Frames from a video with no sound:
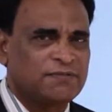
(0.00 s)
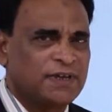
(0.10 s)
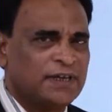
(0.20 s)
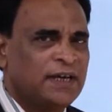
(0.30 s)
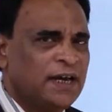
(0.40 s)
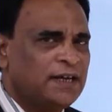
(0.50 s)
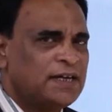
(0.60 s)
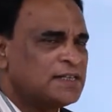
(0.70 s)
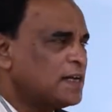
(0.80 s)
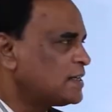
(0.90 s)
well.
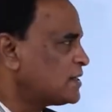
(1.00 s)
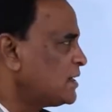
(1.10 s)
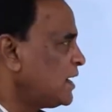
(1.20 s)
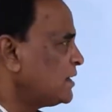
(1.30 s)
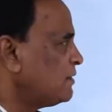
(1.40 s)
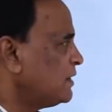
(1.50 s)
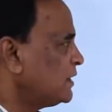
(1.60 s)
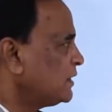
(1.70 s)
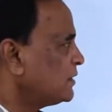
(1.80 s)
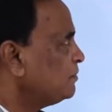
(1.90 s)
Let's get started
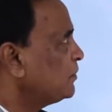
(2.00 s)
with it.